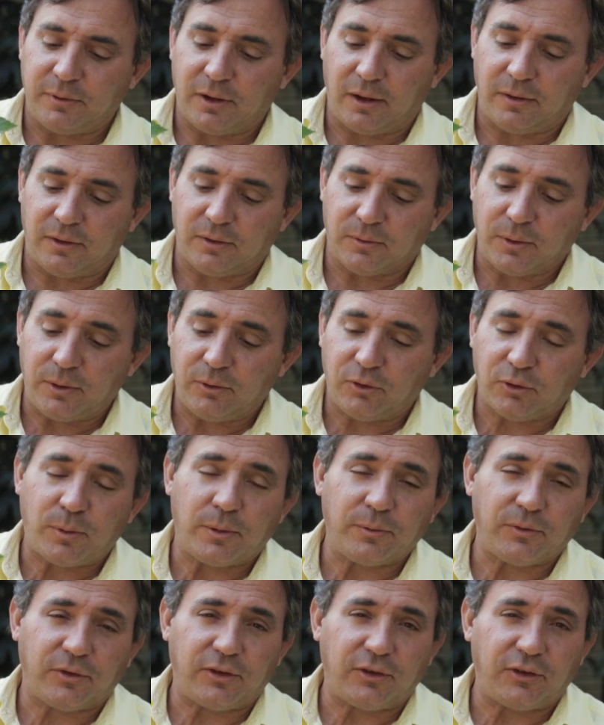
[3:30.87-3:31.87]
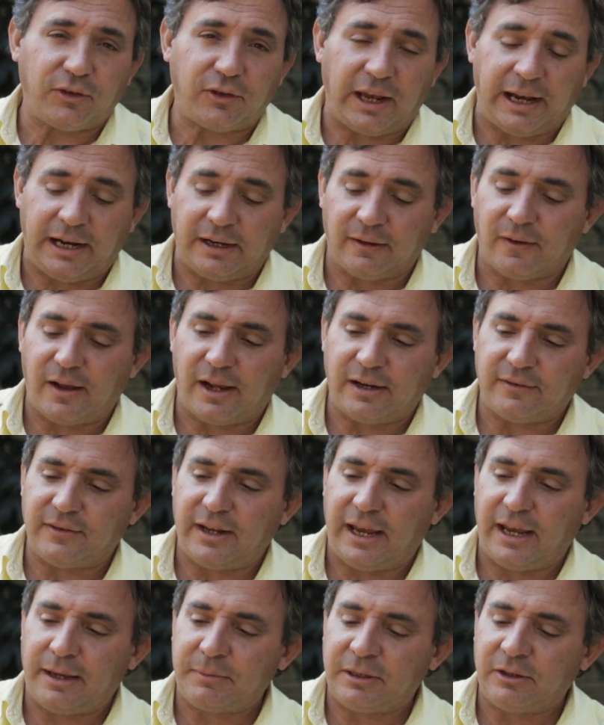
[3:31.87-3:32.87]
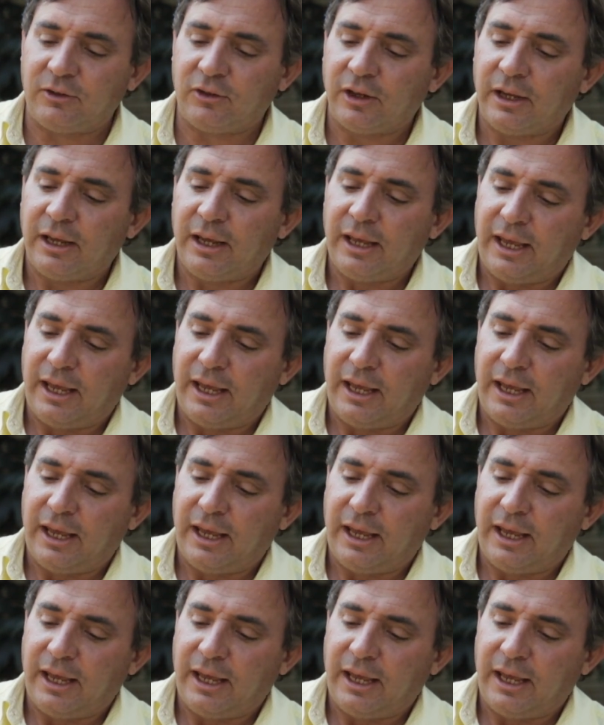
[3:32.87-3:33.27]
The roots won't sustain a lot of damage,